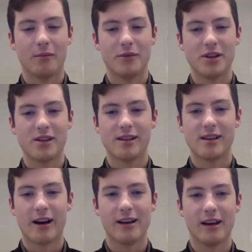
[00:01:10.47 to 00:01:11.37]
Just
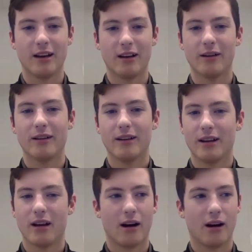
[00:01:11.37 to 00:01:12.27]
studying,
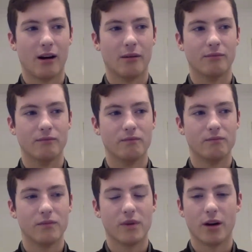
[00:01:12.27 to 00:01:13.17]

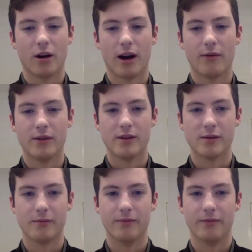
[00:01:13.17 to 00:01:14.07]
having
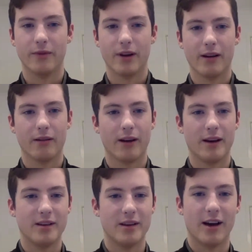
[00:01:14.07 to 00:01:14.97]
some
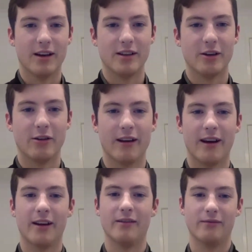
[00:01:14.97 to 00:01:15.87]
lazy days here and
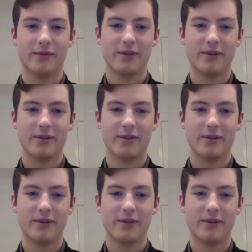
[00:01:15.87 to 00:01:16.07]
there, and